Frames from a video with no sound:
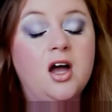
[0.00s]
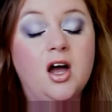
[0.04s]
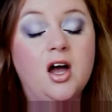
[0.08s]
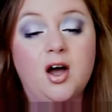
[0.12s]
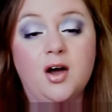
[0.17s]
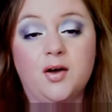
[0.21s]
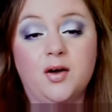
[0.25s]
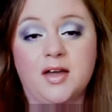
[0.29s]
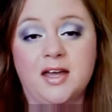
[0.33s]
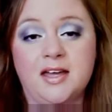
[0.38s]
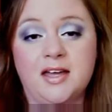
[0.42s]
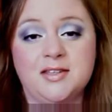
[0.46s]

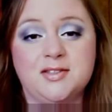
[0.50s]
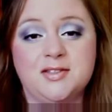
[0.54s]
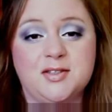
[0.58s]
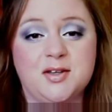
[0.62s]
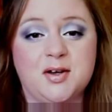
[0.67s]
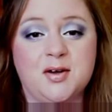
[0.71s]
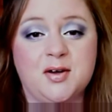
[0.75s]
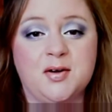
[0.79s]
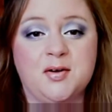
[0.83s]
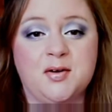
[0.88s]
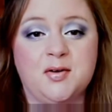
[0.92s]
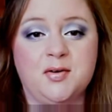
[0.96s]
Okay,
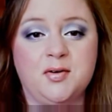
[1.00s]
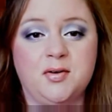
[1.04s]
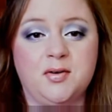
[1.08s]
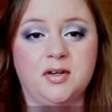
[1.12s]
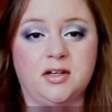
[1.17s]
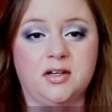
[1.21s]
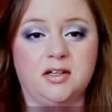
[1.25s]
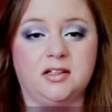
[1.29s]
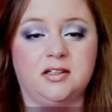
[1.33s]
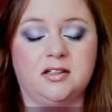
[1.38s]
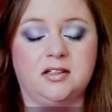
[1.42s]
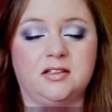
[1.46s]

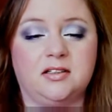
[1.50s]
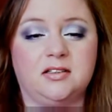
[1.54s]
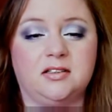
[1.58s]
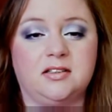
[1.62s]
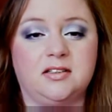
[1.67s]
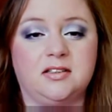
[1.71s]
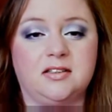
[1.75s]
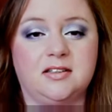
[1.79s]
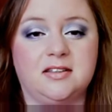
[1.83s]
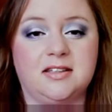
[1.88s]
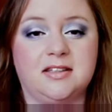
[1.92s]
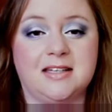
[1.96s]
so
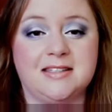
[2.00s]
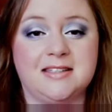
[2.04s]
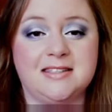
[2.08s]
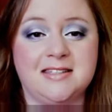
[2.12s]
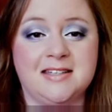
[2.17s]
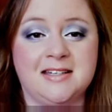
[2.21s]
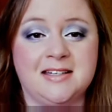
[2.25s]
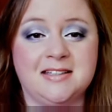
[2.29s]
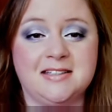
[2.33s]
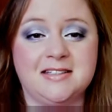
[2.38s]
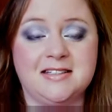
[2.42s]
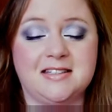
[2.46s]
that's
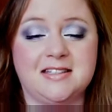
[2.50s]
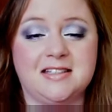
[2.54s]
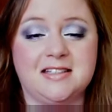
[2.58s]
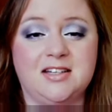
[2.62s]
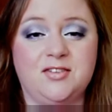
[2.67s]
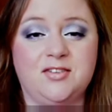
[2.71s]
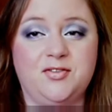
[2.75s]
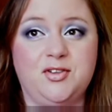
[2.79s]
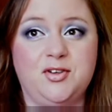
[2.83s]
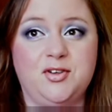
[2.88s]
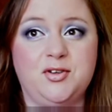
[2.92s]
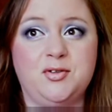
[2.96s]
it.
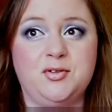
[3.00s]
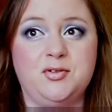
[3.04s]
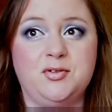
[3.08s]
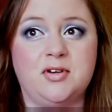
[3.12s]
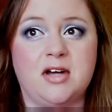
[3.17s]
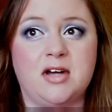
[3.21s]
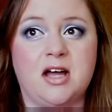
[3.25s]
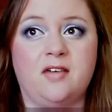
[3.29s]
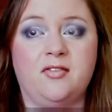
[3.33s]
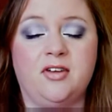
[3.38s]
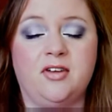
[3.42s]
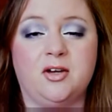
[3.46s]
If you
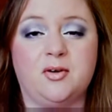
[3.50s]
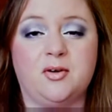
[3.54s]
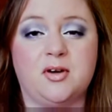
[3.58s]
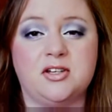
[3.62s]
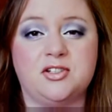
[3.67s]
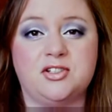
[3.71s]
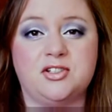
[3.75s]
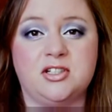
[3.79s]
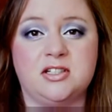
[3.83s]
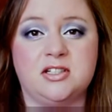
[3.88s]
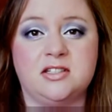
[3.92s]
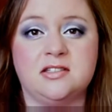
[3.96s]
have any
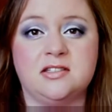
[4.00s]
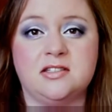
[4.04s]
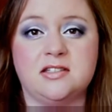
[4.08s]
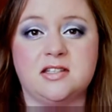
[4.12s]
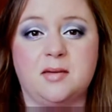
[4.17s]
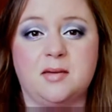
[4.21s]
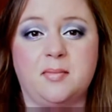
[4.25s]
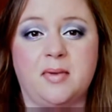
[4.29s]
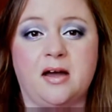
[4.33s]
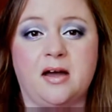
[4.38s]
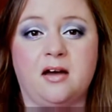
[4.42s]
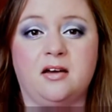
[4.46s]
questions
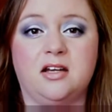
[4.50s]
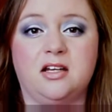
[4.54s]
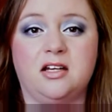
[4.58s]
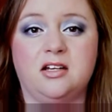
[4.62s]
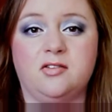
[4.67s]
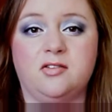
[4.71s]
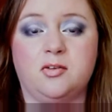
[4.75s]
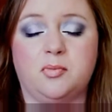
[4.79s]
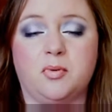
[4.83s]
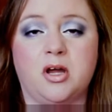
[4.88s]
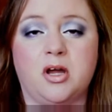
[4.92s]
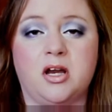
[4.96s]
about any
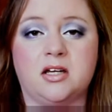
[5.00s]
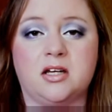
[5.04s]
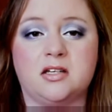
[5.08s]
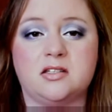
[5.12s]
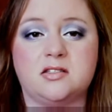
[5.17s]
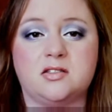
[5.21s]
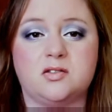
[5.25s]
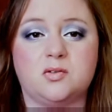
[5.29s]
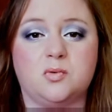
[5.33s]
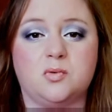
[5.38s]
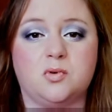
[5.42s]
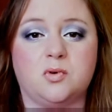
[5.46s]
of the
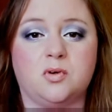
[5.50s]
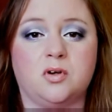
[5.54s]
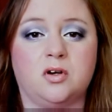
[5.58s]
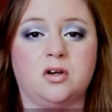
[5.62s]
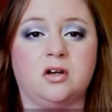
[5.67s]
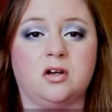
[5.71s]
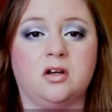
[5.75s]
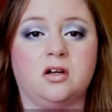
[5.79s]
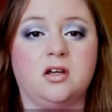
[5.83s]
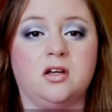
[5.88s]
products or